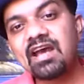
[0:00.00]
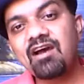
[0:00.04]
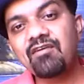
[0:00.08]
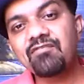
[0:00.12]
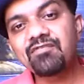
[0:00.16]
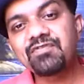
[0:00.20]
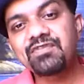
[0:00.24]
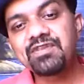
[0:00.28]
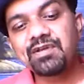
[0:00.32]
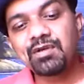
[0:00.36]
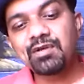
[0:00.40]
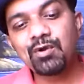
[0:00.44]

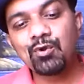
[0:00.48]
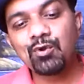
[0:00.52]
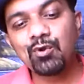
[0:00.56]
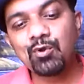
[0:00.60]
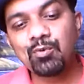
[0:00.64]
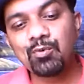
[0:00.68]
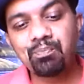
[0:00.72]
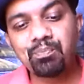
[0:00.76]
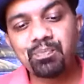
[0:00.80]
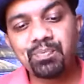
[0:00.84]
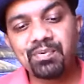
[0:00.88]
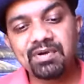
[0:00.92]
of the
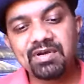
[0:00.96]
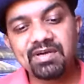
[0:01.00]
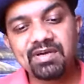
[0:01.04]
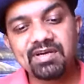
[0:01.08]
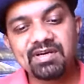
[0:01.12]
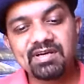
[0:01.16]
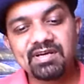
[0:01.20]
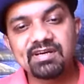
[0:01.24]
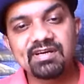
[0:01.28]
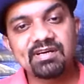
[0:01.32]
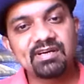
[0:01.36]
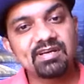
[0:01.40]
group
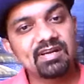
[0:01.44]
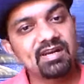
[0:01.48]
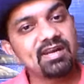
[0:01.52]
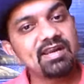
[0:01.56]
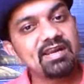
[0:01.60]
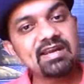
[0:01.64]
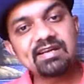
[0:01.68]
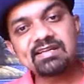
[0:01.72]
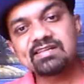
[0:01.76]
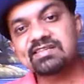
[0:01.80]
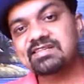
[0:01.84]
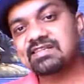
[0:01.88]

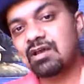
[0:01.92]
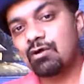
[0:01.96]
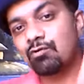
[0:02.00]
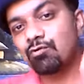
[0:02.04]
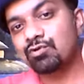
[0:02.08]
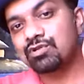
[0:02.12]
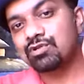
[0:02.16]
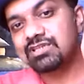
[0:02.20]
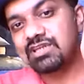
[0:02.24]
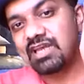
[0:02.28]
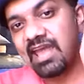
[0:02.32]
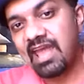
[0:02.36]
reads
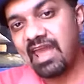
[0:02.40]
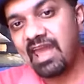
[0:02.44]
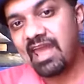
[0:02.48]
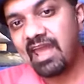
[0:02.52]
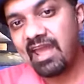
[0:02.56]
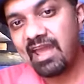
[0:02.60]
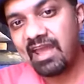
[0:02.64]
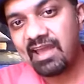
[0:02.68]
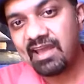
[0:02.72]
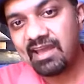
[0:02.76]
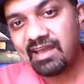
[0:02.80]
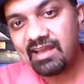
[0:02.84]
out
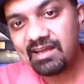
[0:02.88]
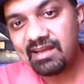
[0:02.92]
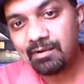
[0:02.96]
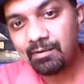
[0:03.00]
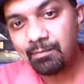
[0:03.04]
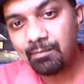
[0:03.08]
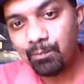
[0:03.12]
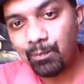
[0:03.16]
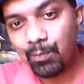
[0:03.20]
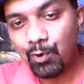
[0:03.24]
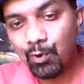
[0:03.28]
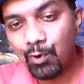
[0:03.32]
a
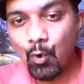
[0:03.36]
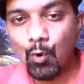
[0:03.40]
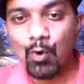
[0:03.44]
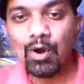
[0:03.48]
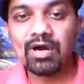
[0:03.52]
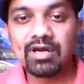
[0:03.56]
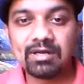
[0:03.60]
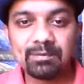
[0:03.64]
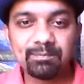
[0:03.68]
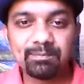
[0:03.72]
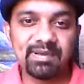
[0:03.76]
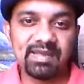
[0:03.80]

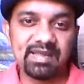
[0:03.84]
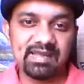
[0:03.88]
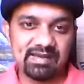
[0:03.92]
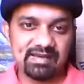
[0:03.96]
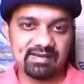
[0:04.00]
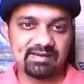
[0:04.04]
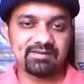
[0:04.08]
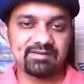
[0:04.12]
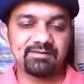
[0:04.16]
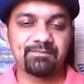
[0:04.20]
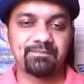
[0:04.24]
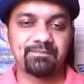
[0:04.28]
proverb here.